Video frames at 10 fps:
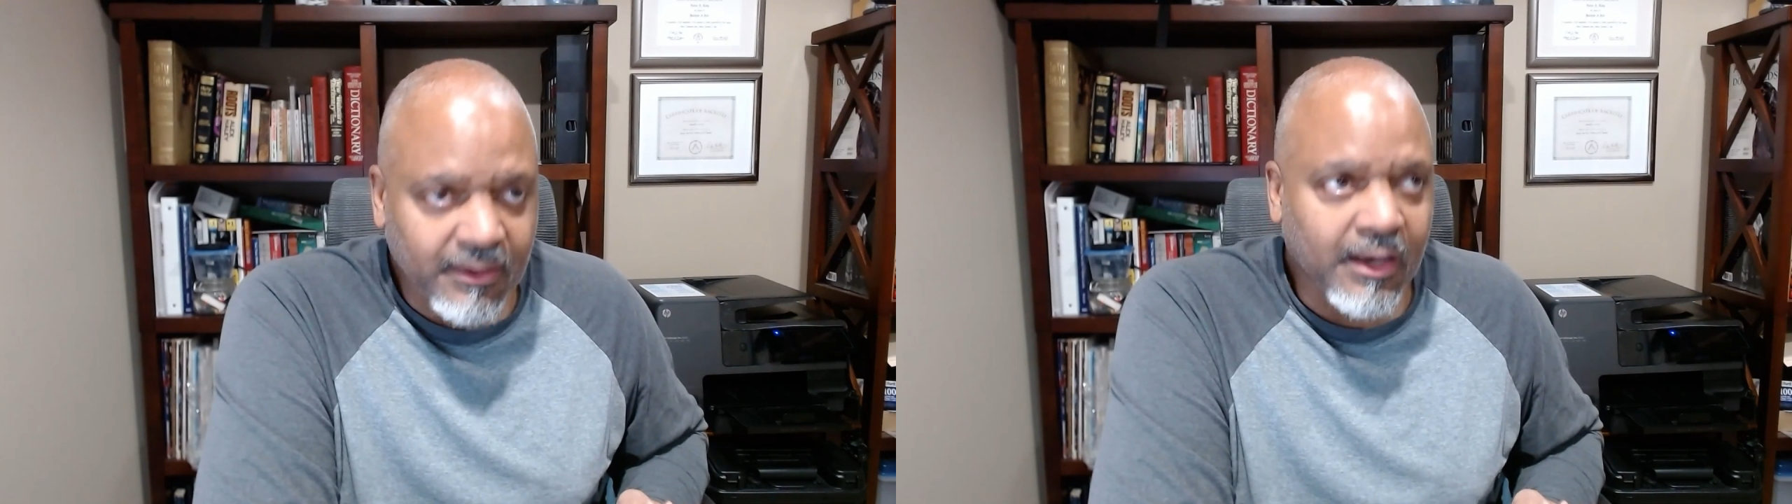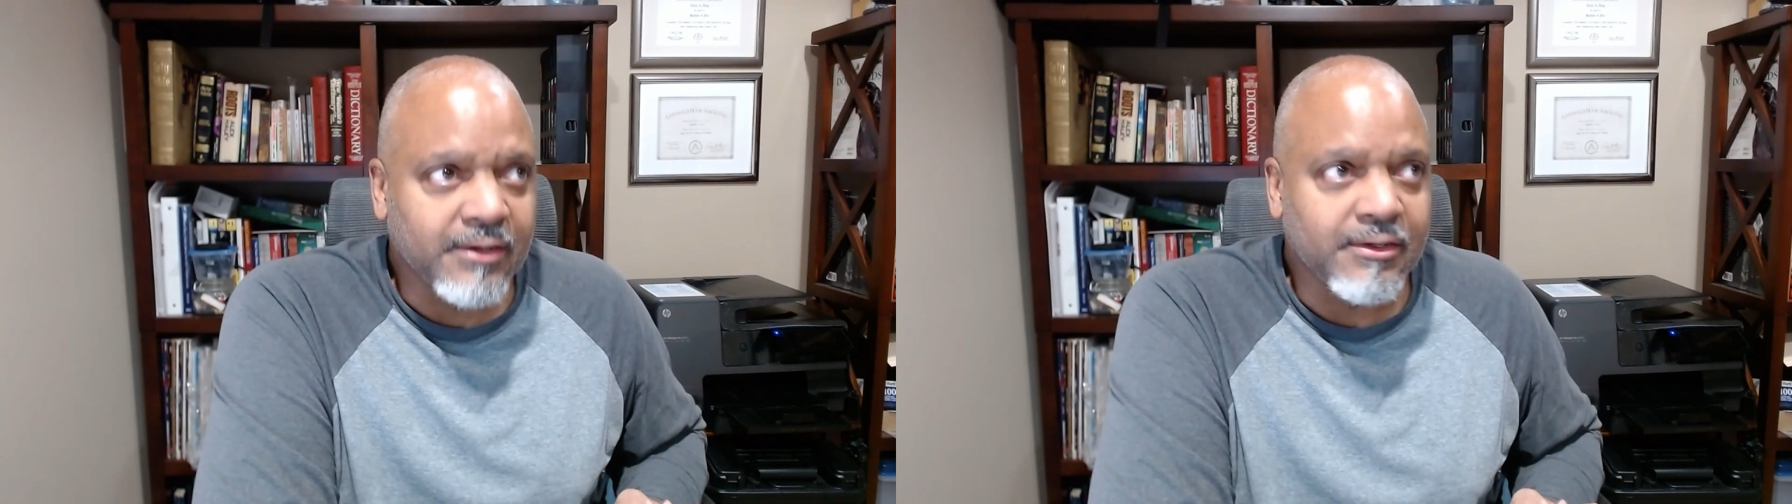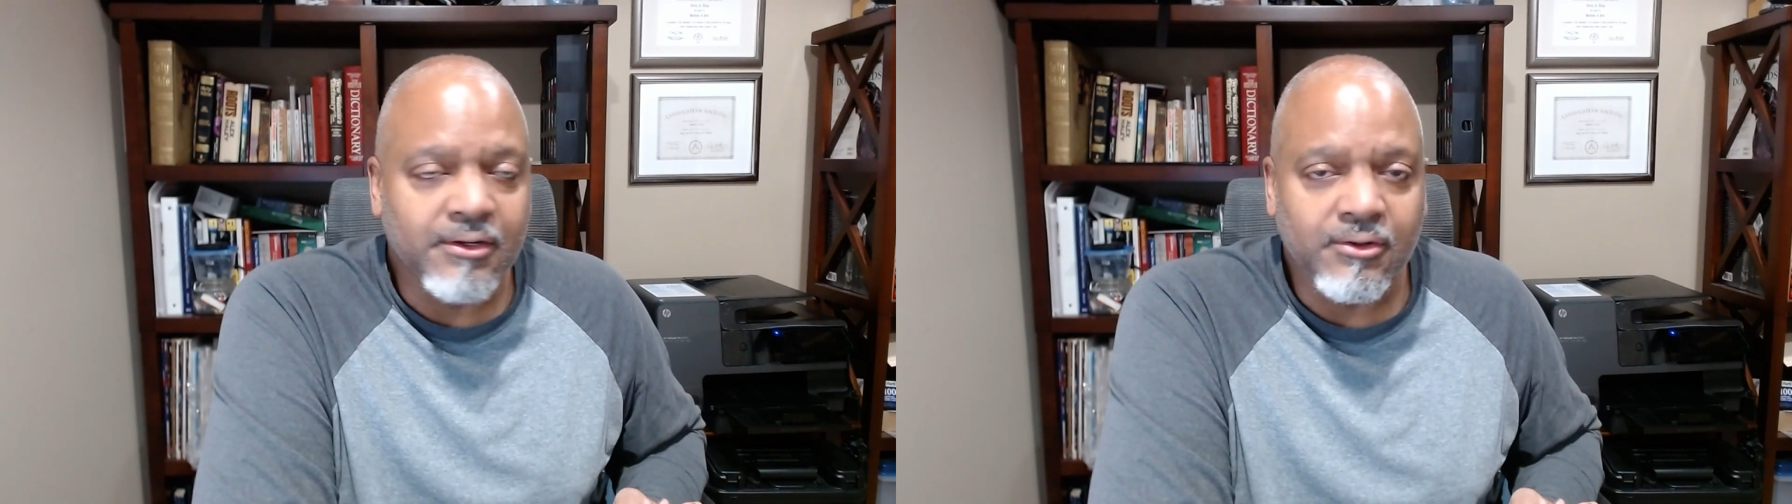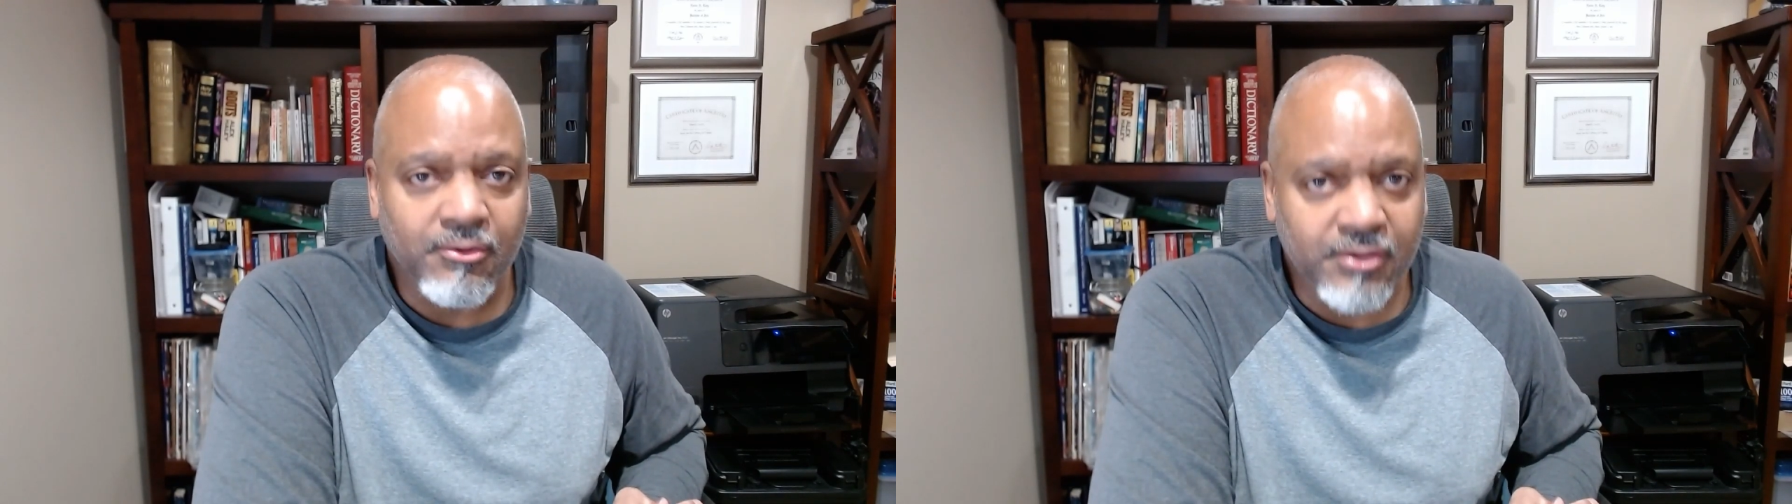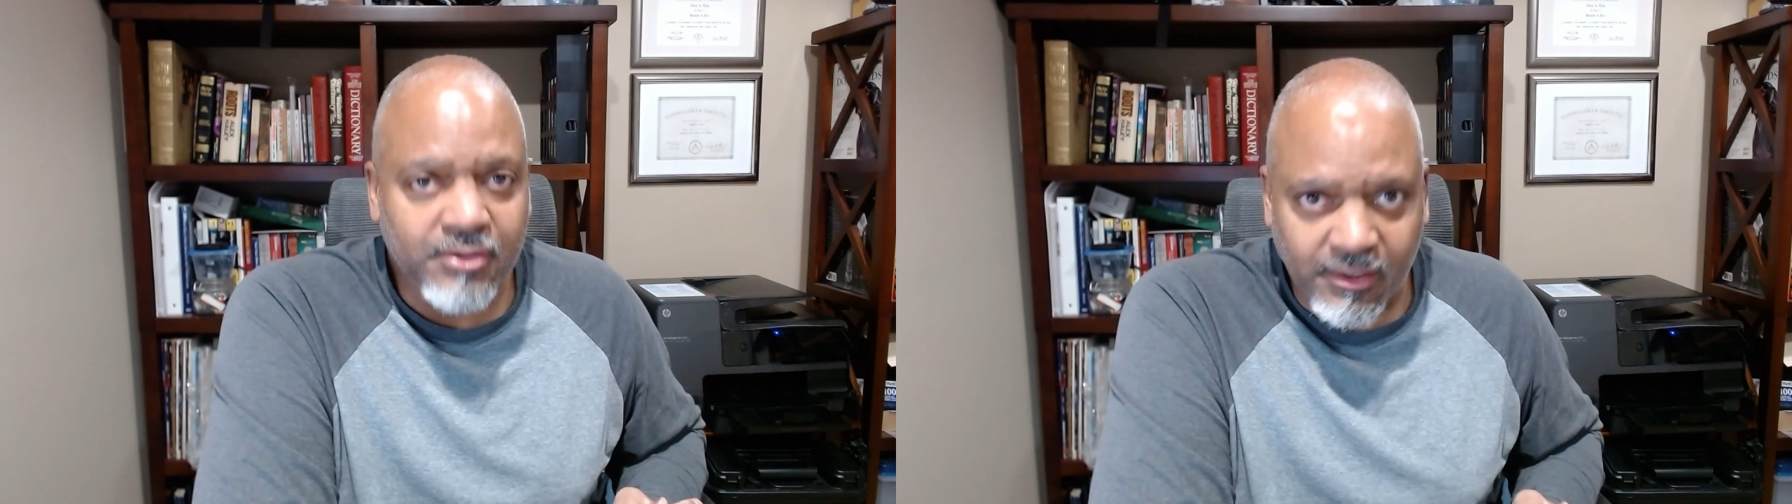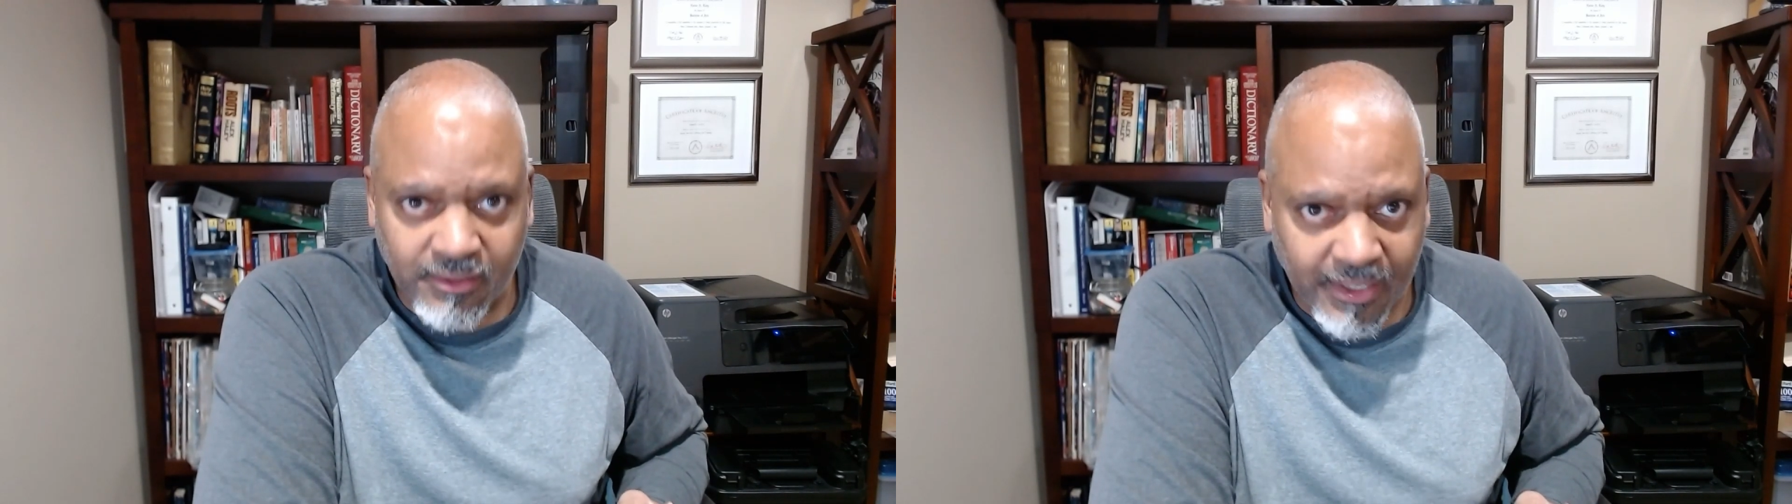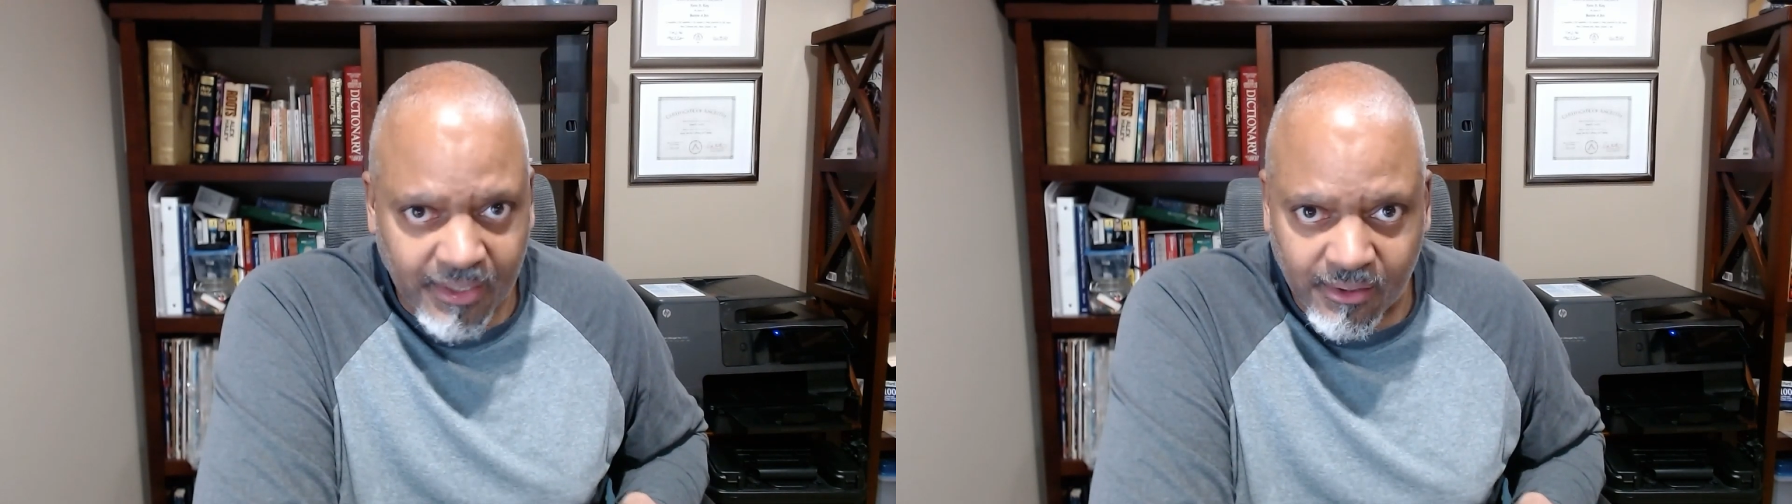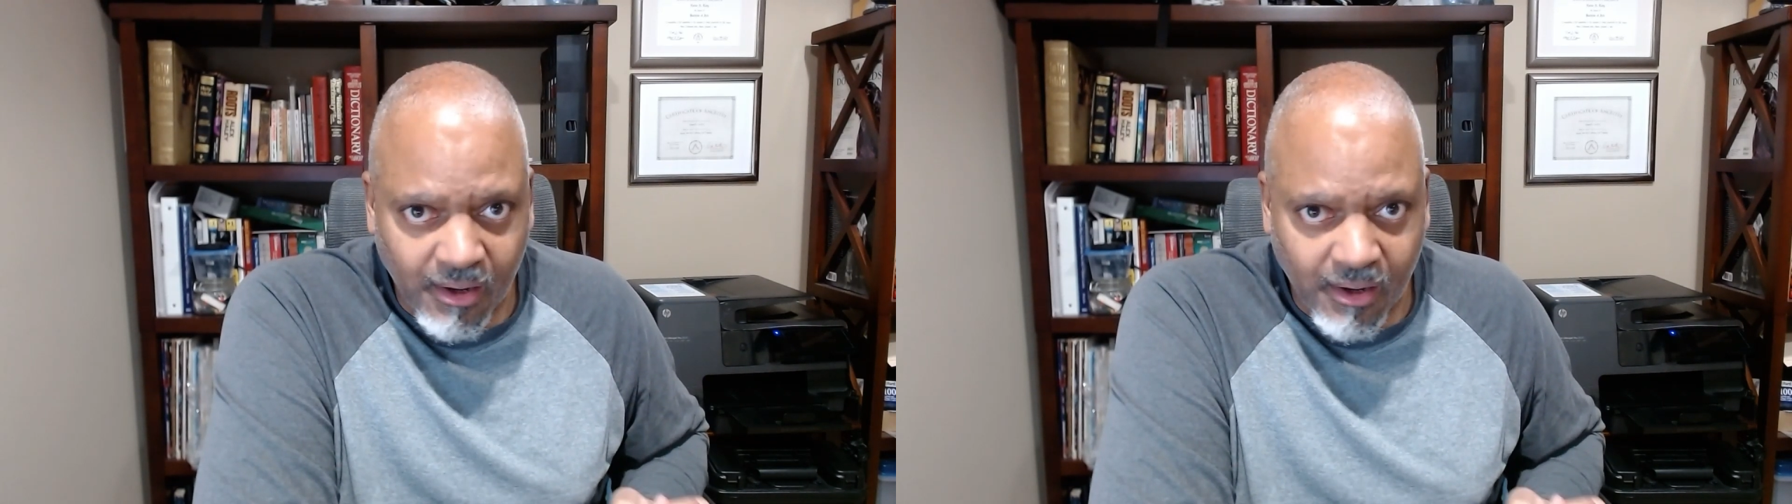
I didn't know the young lady